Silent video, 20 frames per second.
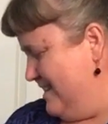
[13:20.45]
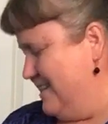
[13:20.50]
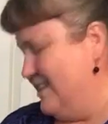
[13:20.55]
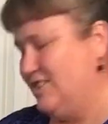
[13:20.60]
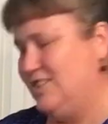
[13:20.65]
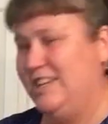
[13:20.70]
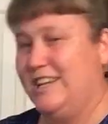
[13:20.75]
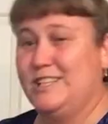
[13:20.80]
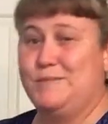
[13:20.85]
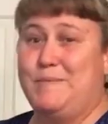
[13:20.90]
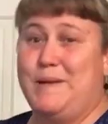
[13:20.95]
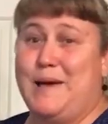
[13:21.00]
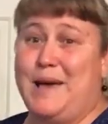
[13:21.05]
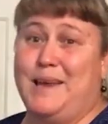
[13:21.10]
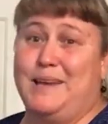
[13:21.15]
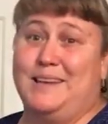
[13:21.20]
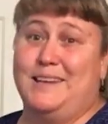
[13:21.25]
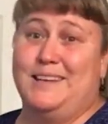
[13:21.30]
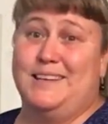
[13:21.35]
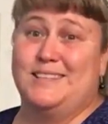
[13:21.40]
She has
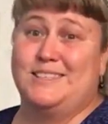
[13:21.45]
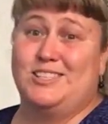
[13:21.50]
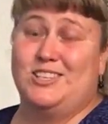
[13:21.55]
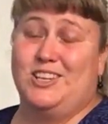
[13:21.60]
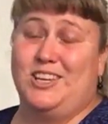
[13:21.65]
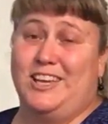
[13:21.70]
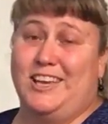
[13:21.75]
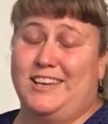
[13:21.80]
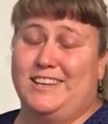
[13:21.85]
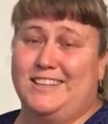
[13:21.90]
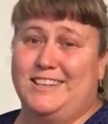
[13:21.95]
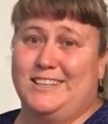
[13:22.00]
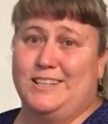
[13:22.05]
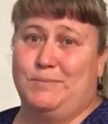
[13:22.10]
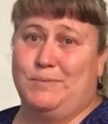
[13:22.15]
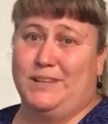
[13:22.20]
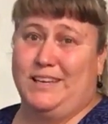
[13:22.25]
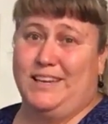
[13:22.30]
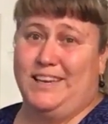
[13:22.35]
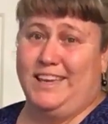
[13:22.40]
bad knees. She can't get
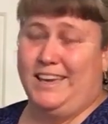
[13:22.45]
up like